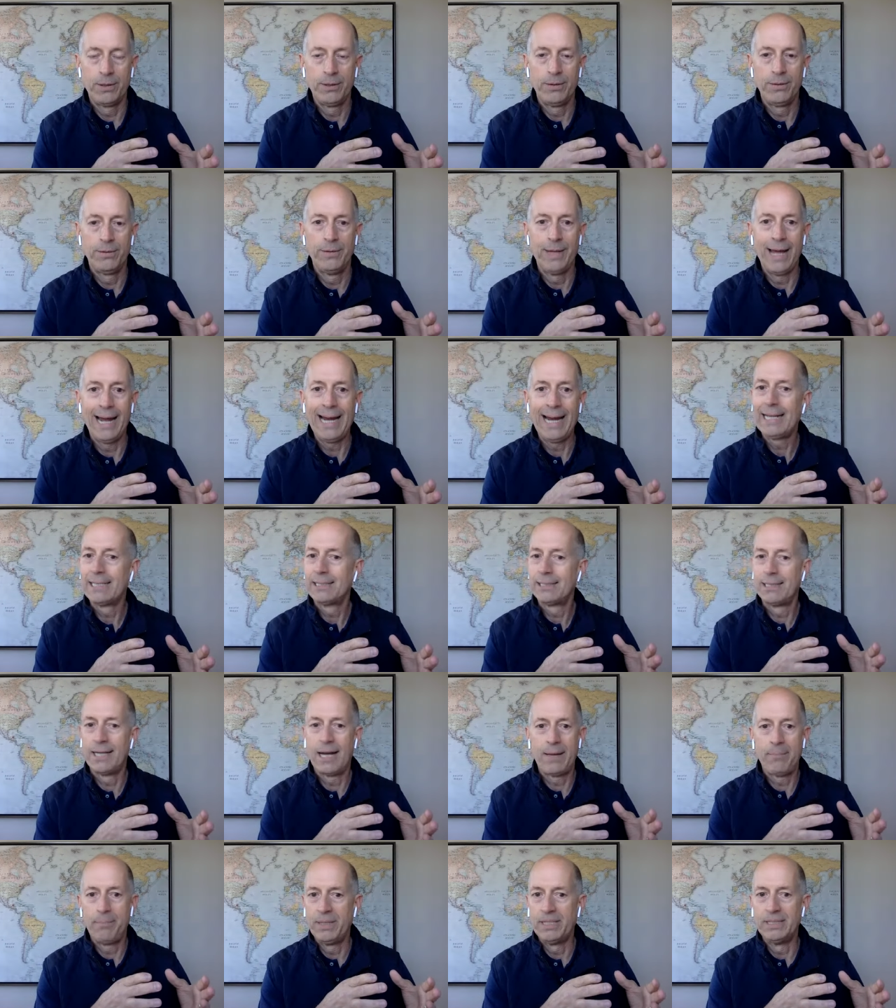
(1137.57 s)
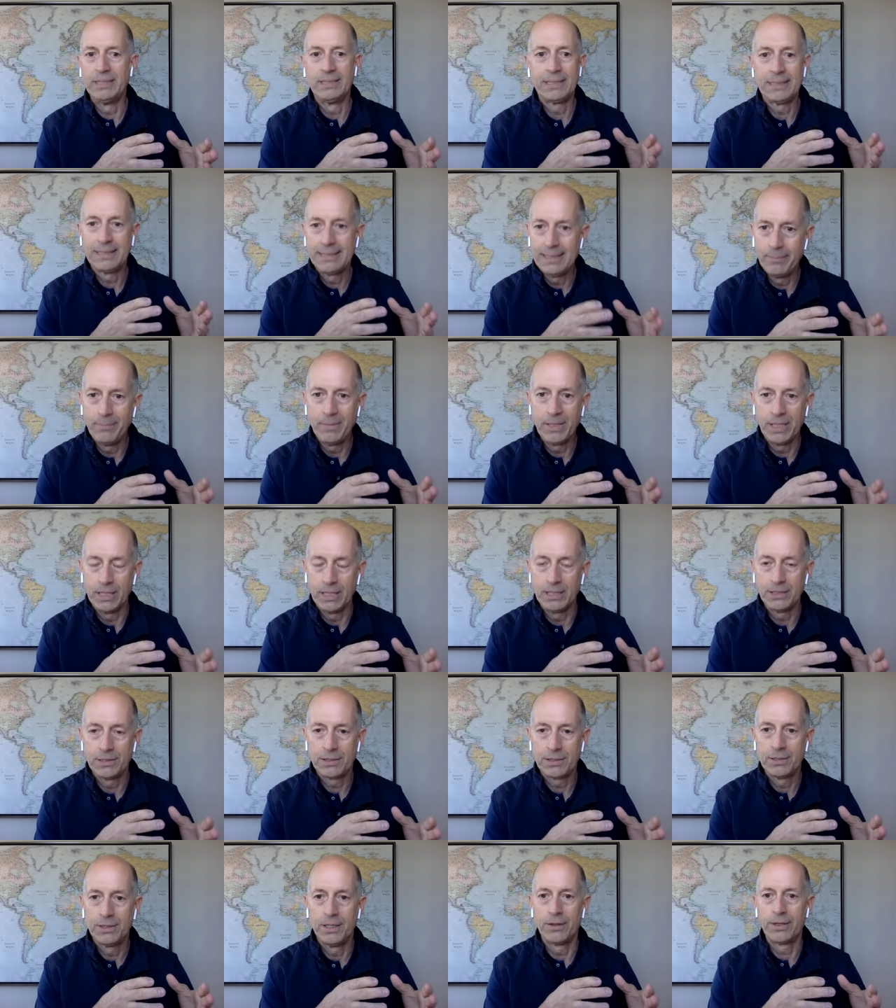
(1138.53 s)
Mm-hmm. That has not been
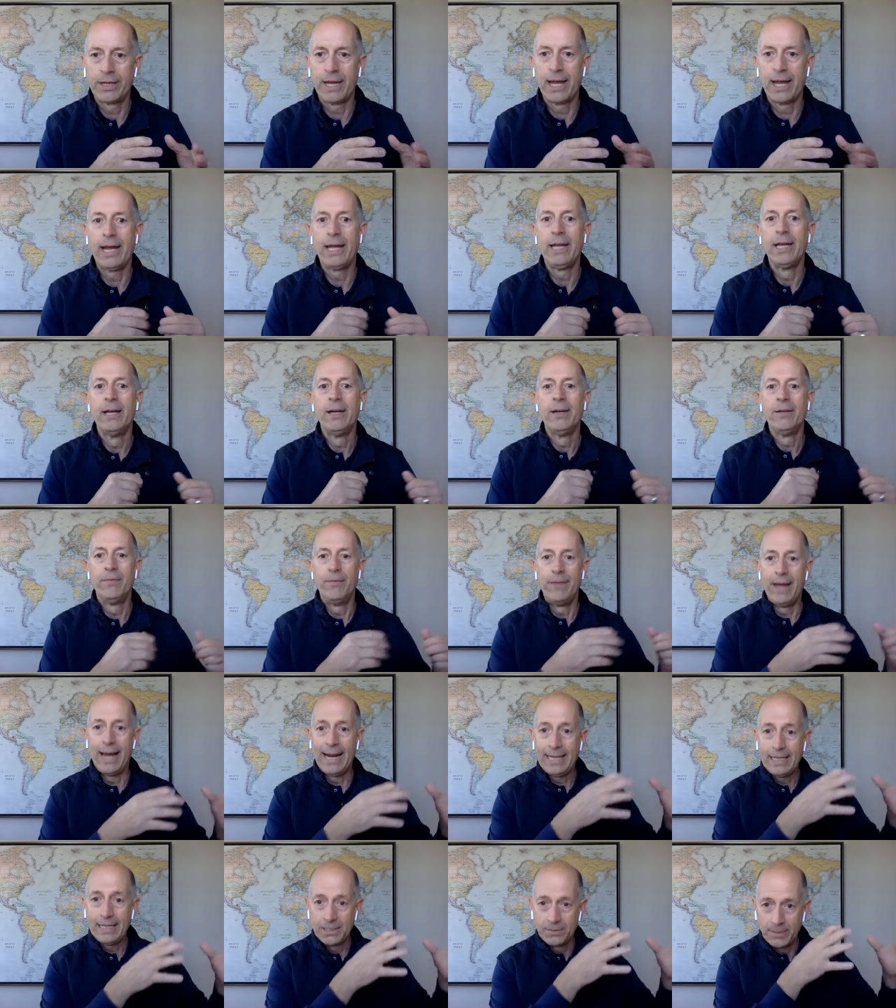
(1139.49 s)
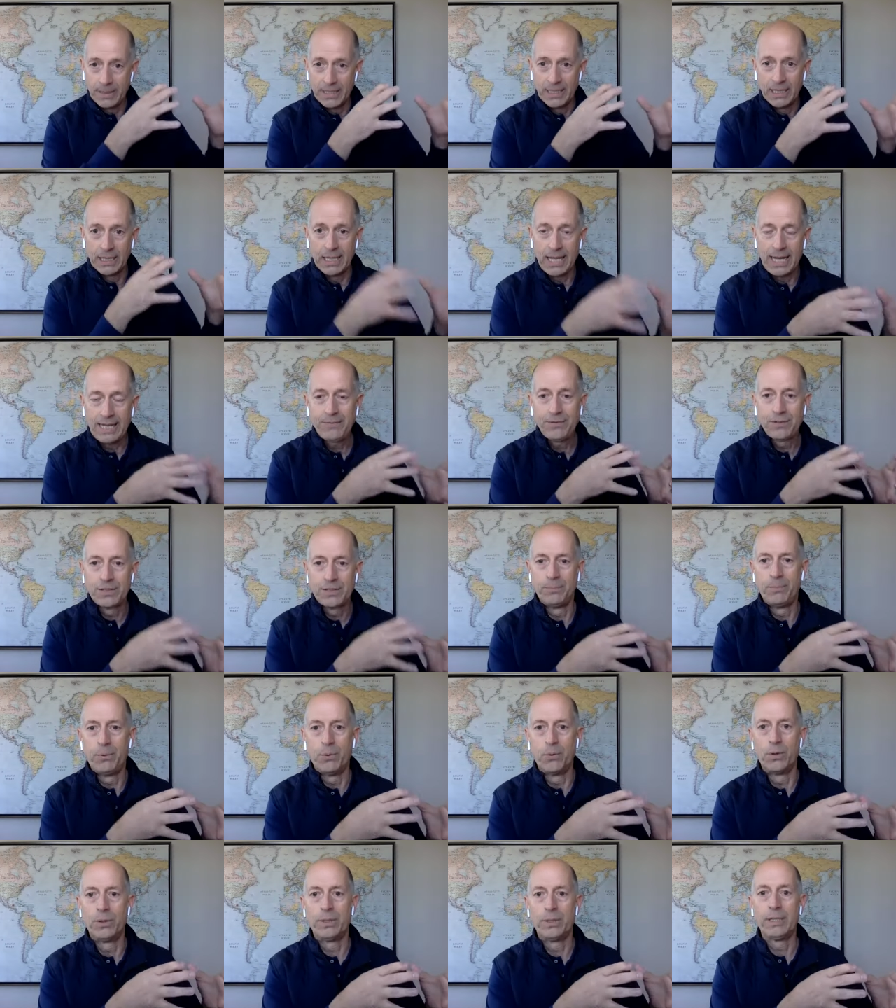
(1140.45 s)
stimulus. Mm-hmm. Okay, mm-hmm. that has been life
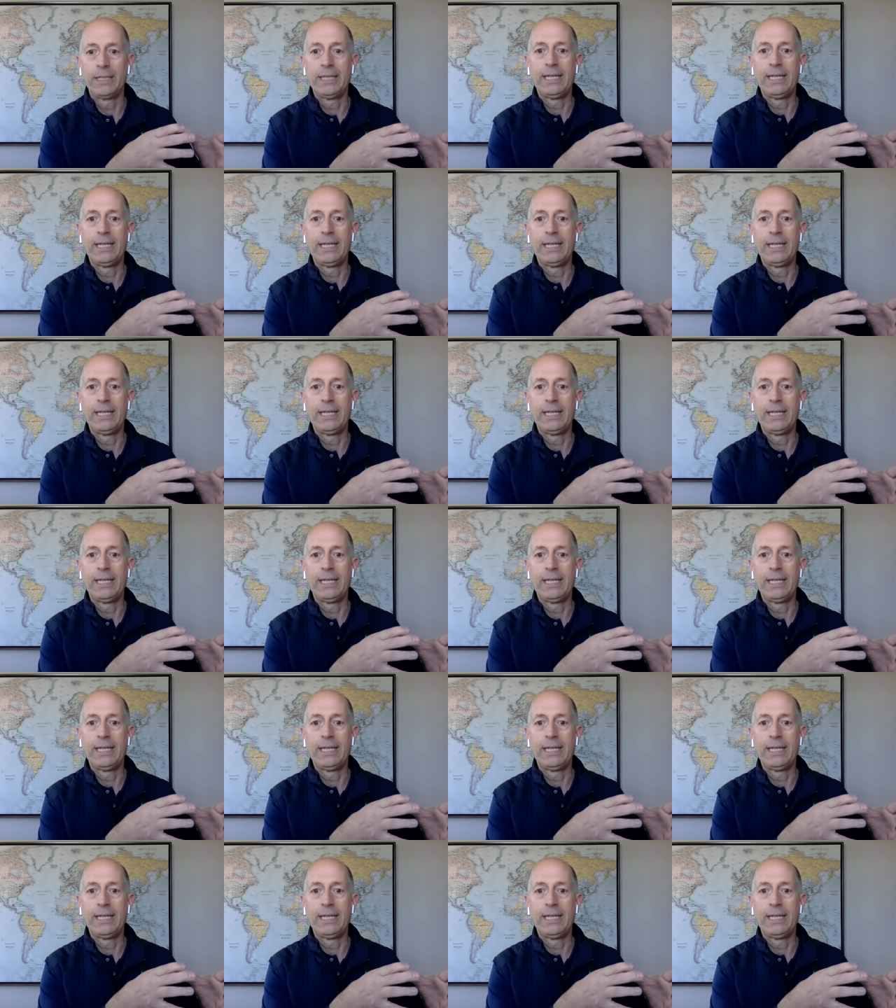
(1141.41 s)
support to